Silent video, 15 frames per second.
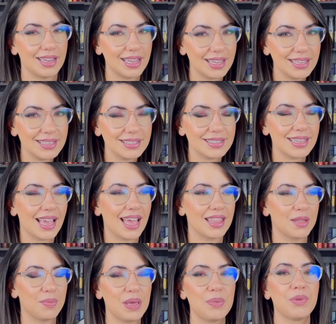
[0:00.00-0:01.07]
is and
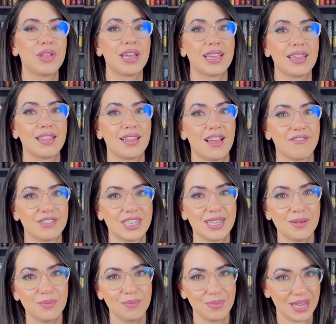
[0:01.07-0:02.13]
the people that get left
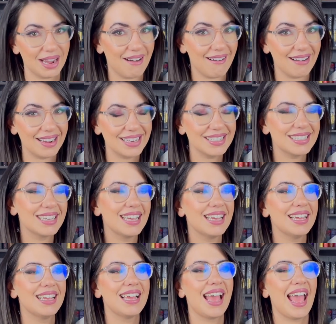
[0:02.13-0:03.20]
behind
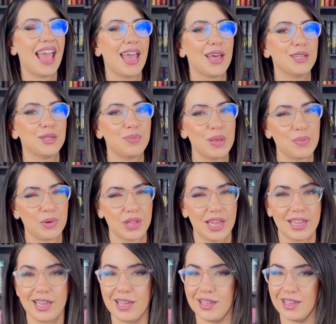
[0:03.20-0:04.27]
and the people
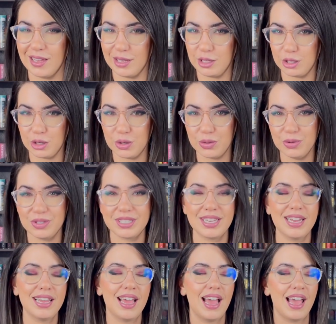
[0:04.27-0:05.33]
that get used.
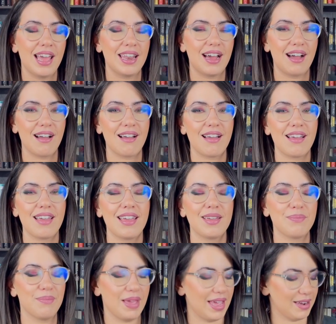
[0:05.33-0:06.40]
And
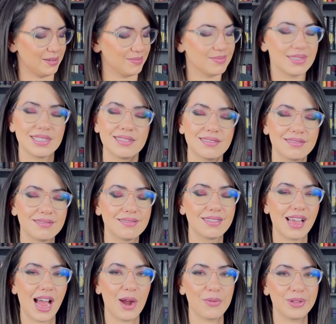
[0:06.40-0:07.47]
I, man,
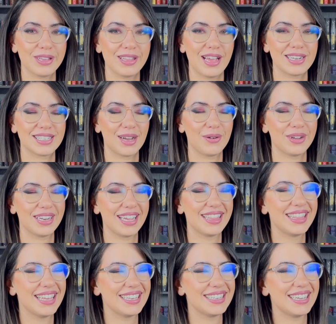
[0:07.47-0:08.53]
I really liked that one. And
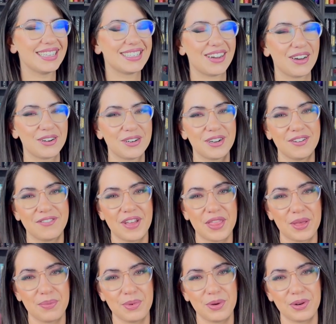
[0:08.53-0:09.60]
then Daughter of
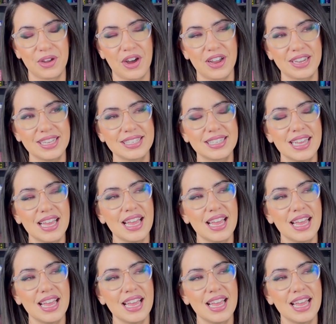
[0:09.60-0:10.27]
the Moon Goddess